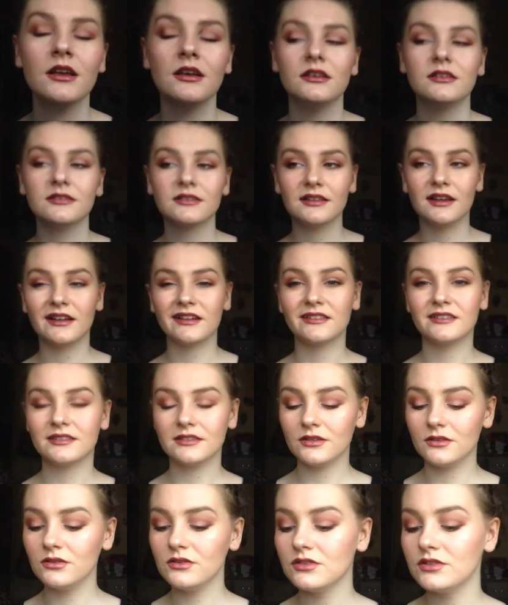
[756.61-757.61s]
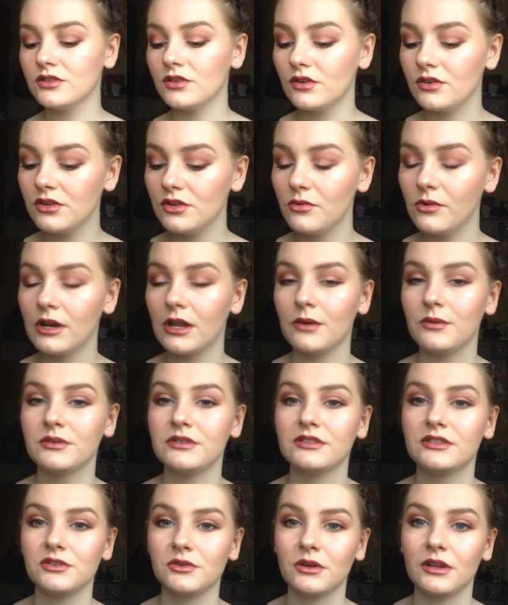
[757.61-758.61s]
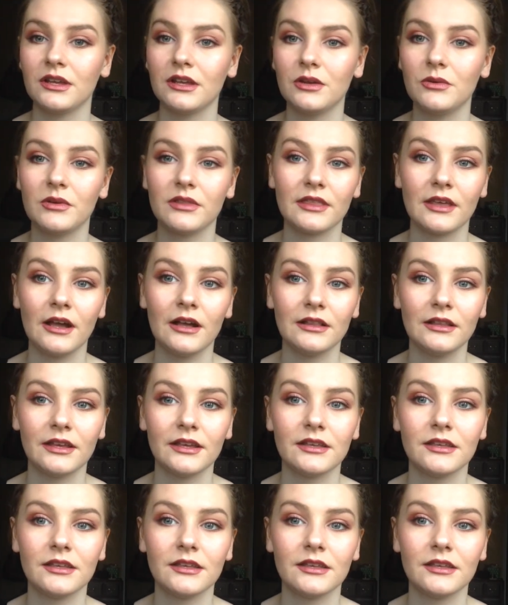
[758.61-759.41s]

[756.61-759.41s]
so that I could still show you what I was doing without